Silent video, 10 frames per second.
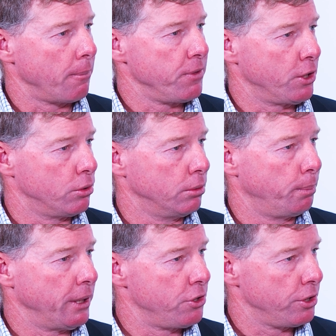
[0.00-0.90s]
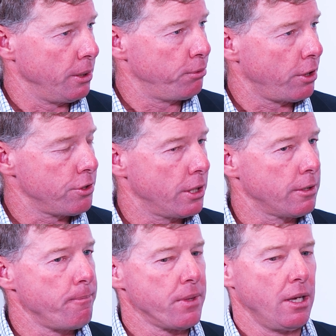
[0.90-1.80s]
nickel PGE project,
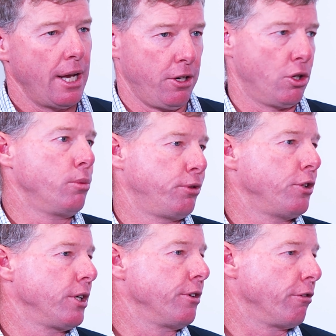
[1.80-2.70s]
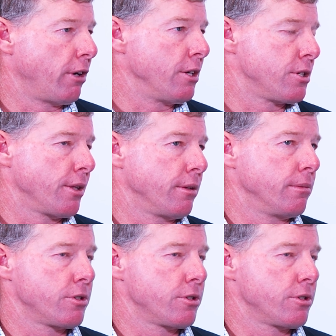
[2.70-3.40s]
and a gold project in the Great Southern.